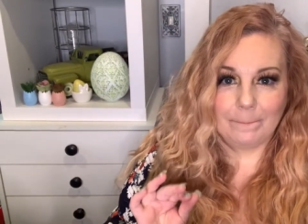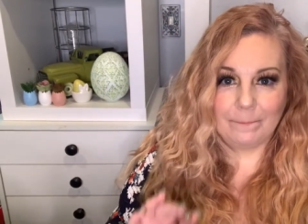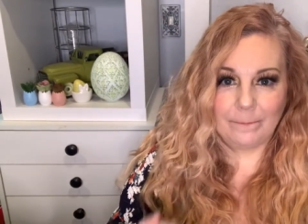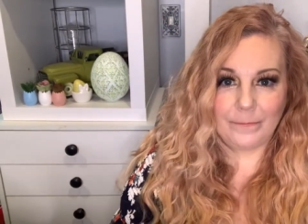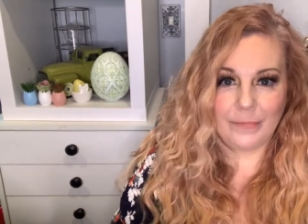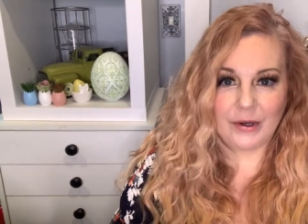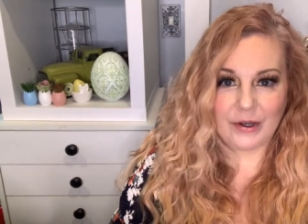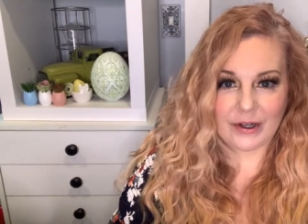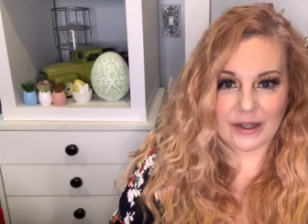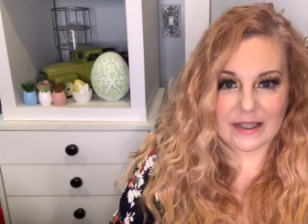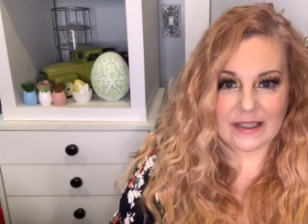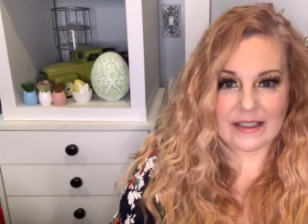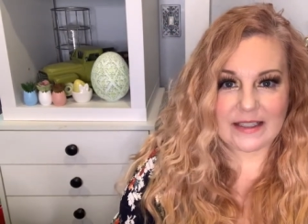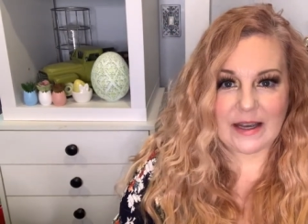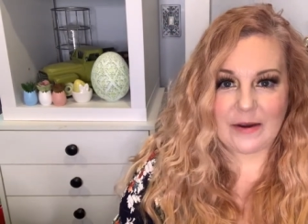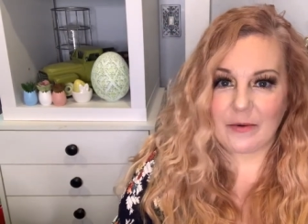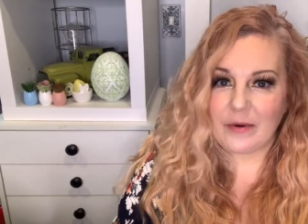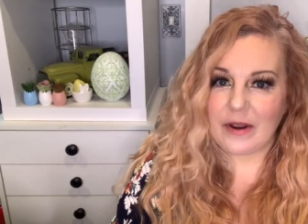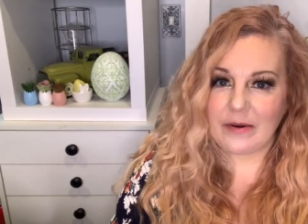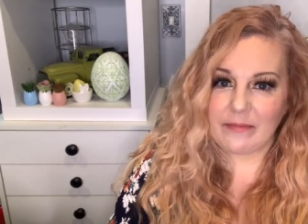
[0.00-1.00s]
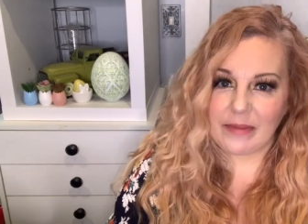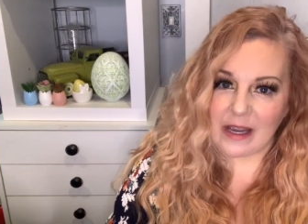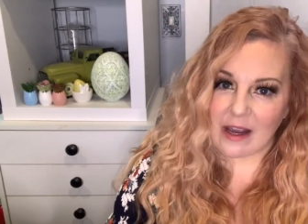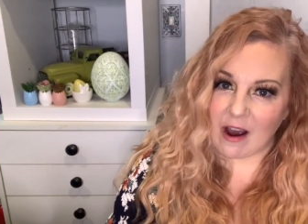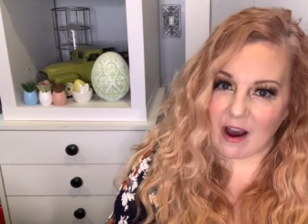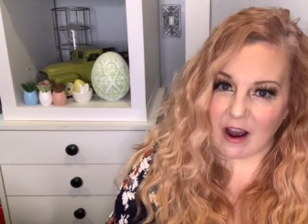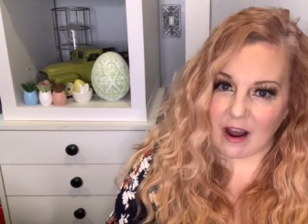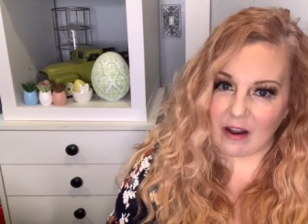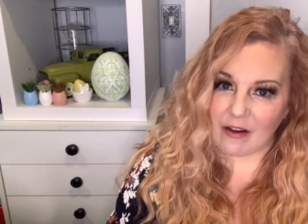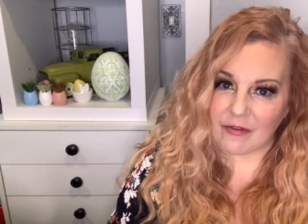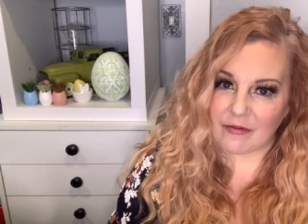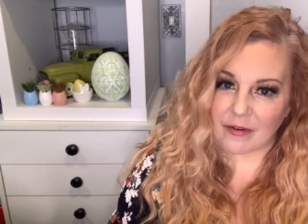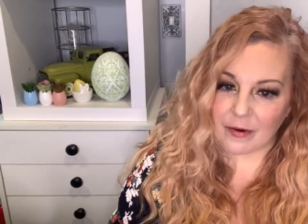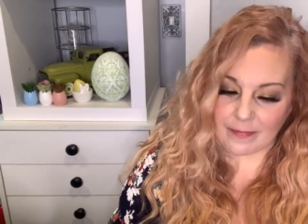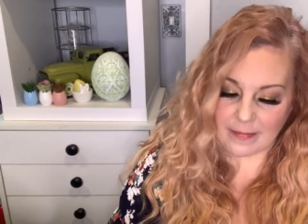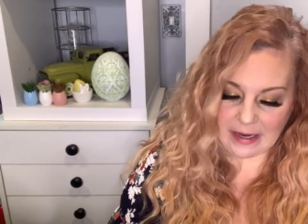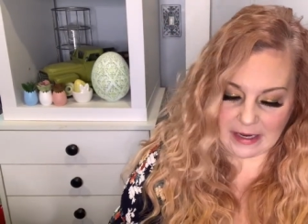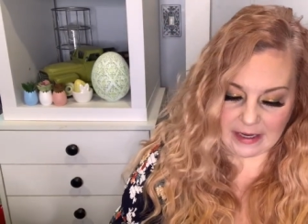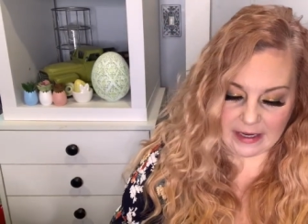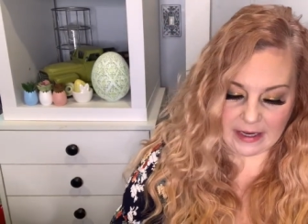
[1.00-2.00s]
Books. It wouldn't be a haul for
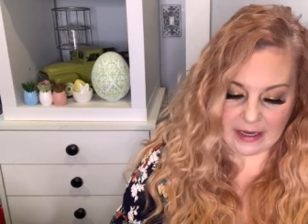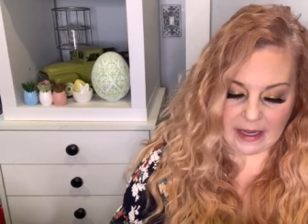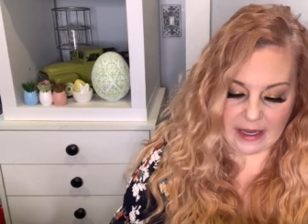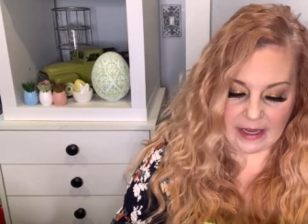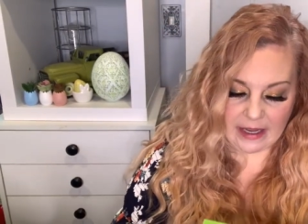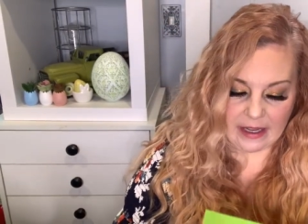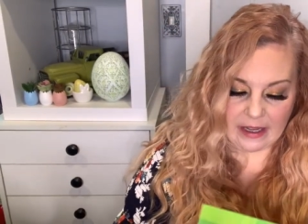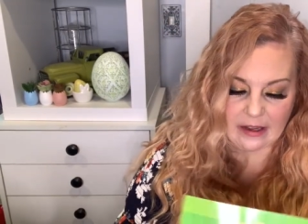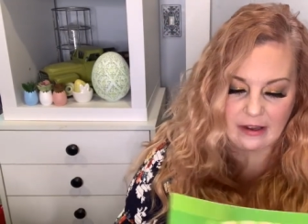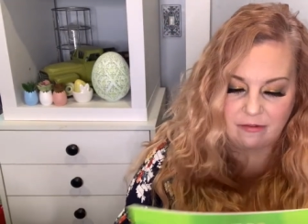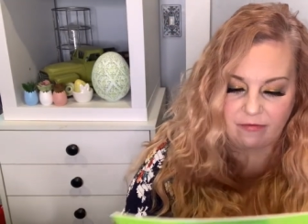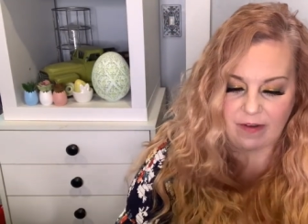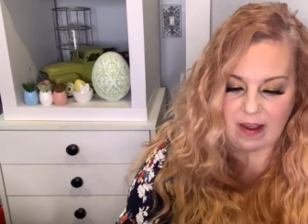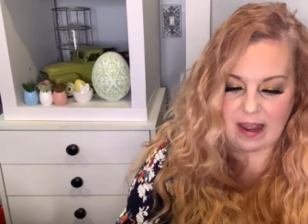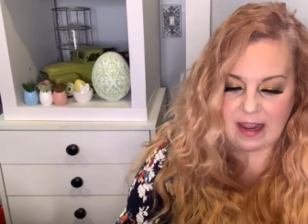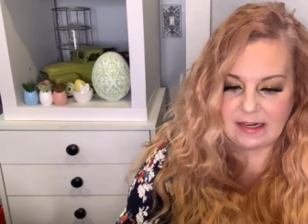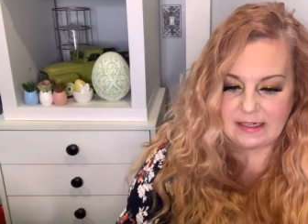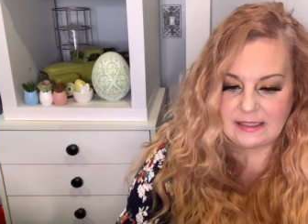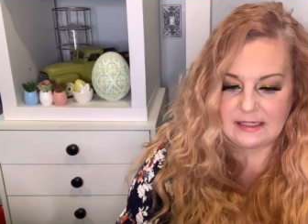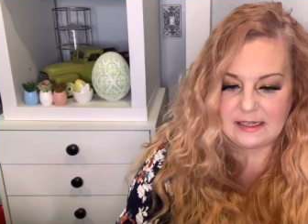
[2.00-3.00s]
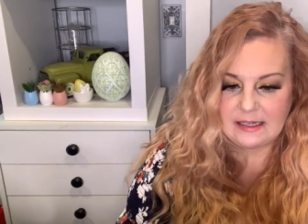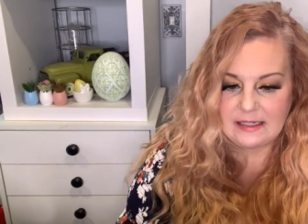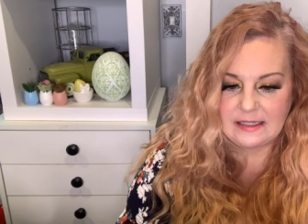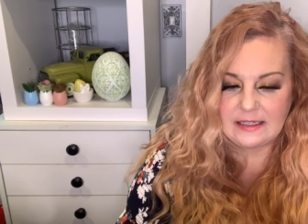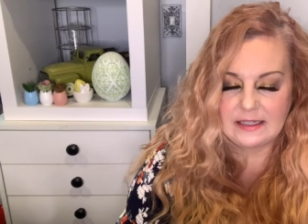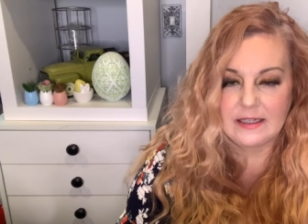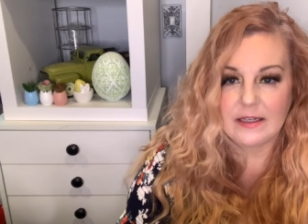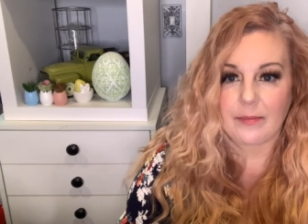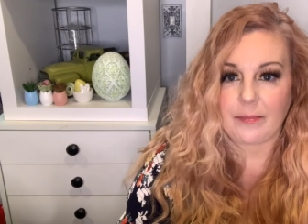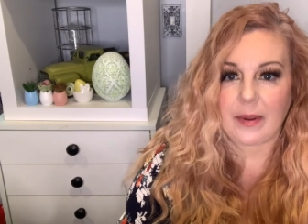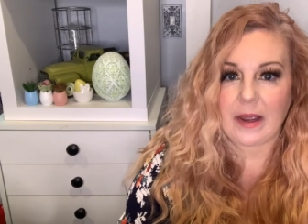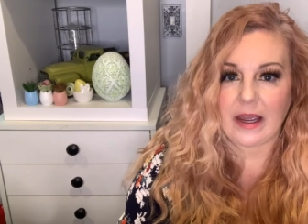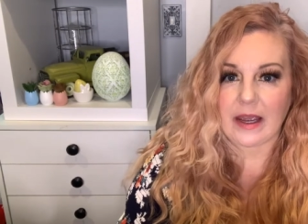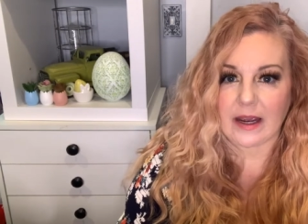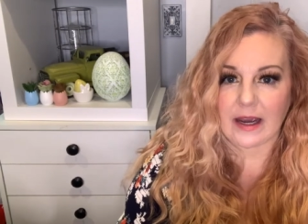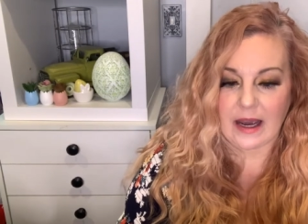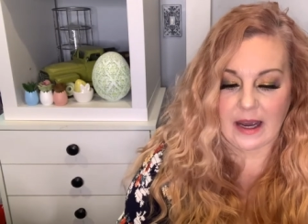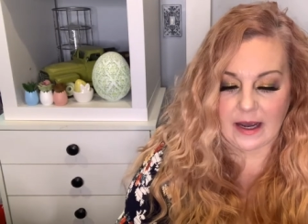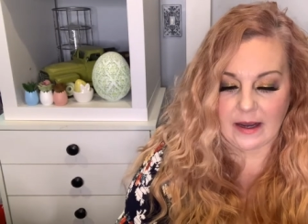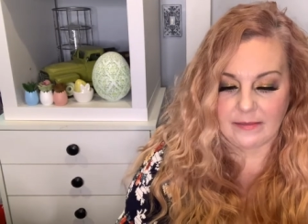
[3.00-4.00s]
me if I didn't
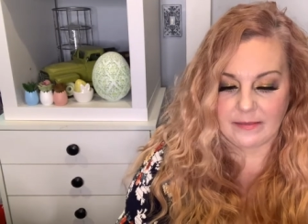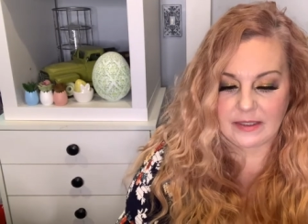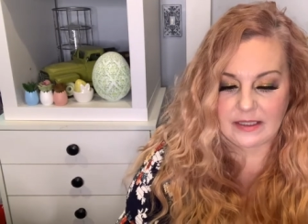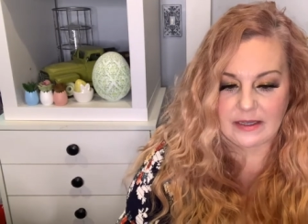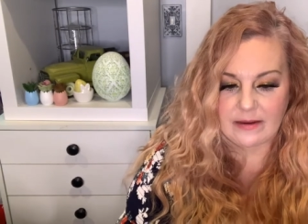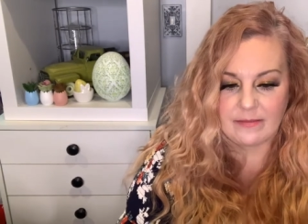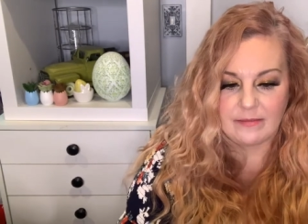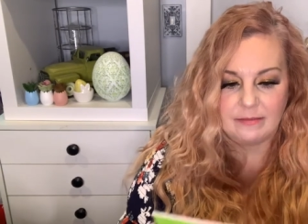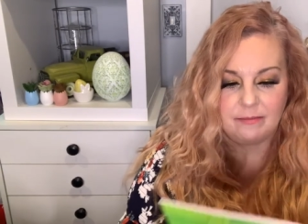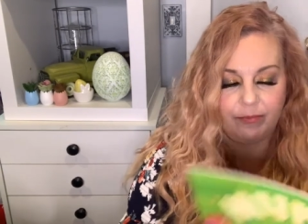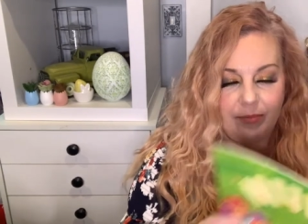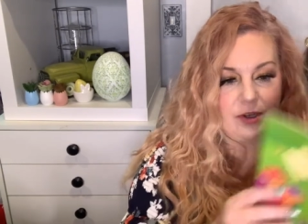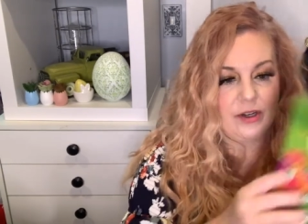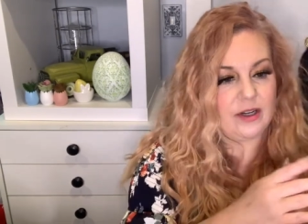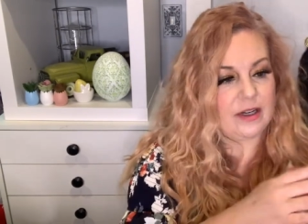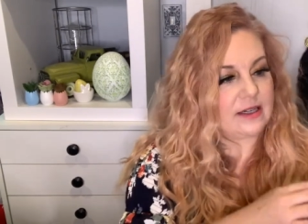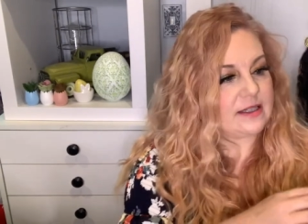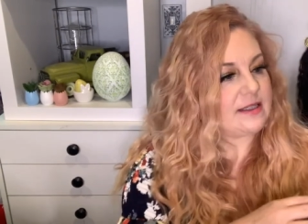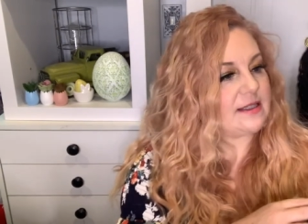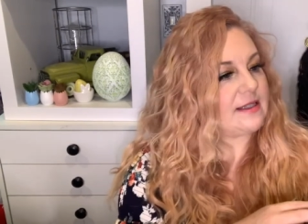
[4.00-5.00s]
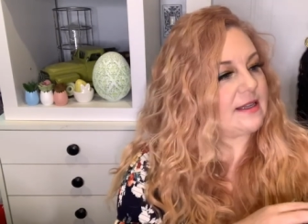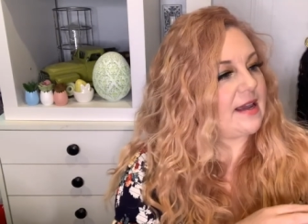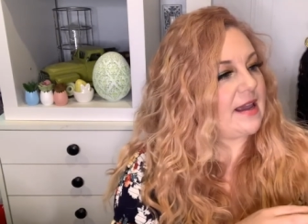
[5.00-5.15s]
pick up some books.